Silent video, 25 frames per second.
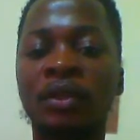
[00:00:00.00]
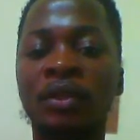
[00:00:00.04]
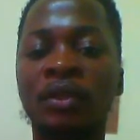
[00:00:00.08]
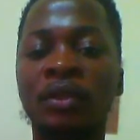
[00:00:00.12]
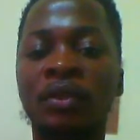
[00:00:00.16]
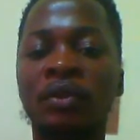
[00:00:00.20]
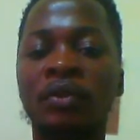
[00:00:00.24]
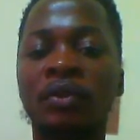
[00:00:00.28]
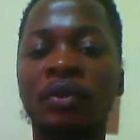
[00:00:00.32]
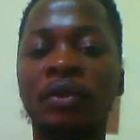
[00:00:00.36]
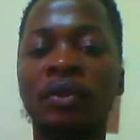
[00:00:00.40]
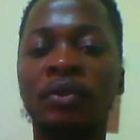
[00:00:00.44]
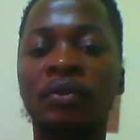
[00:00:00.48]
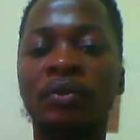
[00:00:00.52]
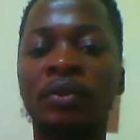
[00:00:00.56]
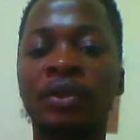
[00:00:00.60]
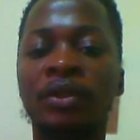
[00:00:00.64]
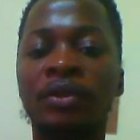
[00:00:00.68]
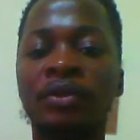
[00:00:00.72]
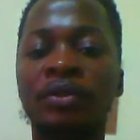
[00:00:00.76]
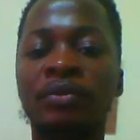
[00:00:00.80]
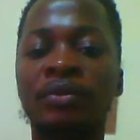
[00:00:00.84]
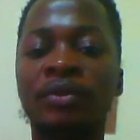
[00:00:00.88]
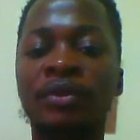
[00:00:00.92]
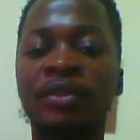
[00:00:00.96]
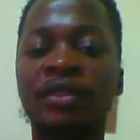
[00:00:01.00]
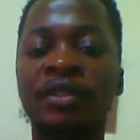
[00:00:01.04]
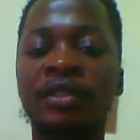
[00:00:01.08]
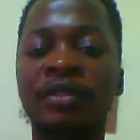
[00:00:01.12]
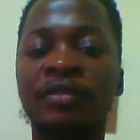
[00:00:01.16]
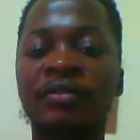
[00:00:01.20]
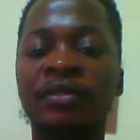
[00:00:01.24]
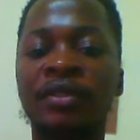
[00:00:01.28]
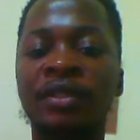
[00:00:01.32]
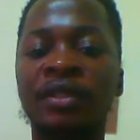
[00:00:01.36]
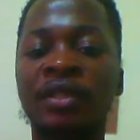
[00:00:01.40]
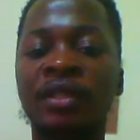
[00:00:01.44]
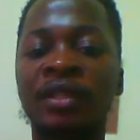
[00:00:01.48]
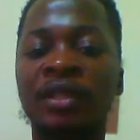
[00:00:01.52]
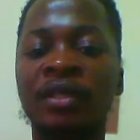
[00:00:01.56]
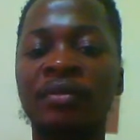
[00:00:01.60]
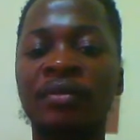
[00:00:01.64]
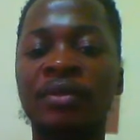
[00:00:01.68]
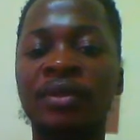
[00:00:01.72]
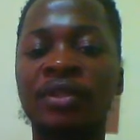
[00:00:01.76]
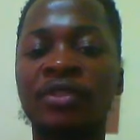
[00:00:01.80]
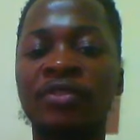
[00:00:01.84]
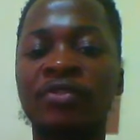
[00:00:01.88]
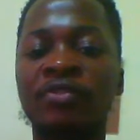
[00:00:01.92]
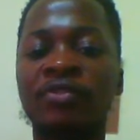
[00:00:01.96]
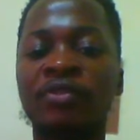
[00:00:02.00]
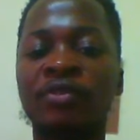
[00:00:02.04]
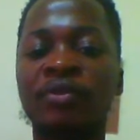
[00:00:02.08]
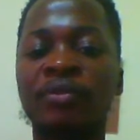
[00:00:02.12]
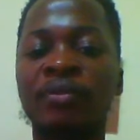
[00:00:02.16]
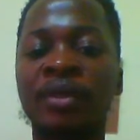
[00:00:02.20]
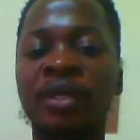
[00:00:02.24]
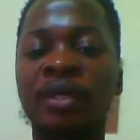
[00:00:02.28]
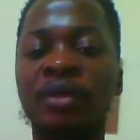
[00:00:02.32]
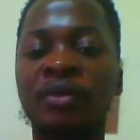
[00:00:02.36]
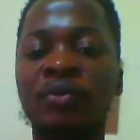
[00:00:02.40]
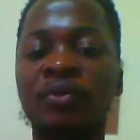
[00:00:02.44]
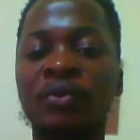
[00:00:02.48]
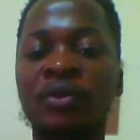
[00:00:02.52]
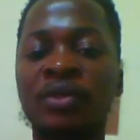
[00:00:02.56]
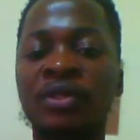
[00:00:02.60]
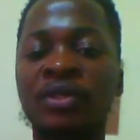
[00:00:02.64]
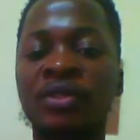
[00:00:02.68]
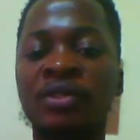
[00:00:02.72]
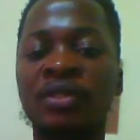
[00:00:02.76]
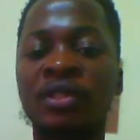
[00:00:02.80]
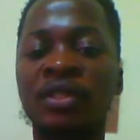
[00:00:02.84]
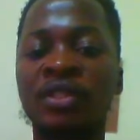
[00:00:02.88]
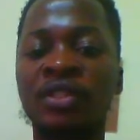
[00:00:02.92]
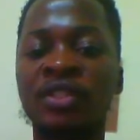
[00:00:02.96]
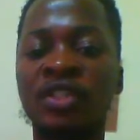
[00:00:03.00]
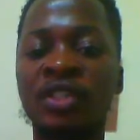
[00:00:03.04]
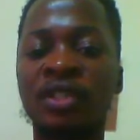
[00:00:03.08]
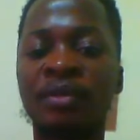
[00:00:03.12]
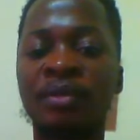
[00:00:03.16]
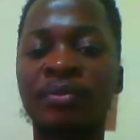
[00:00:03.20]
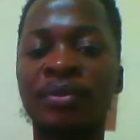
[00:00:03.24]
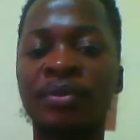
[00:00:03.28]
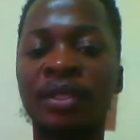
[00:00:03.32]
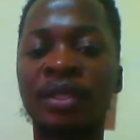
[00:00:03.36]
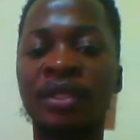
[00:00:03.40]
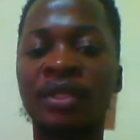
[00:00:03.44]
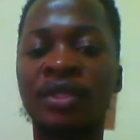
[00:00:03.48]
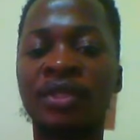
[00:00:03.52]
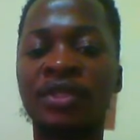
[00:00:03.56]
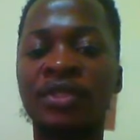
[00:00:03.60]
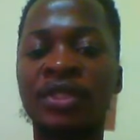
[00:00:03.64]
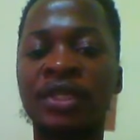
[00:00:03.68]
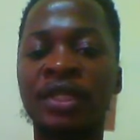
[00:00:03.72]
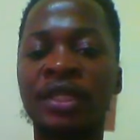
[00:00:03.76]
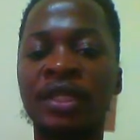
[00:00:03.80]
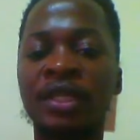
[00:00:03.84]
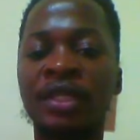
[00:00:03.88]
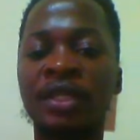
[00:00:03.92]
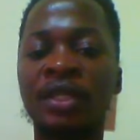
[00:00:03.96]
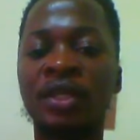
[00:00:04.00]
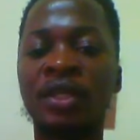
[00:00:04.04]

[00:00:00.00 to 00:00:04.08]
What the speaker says: or you want it to be saved in image format, which is the JPEG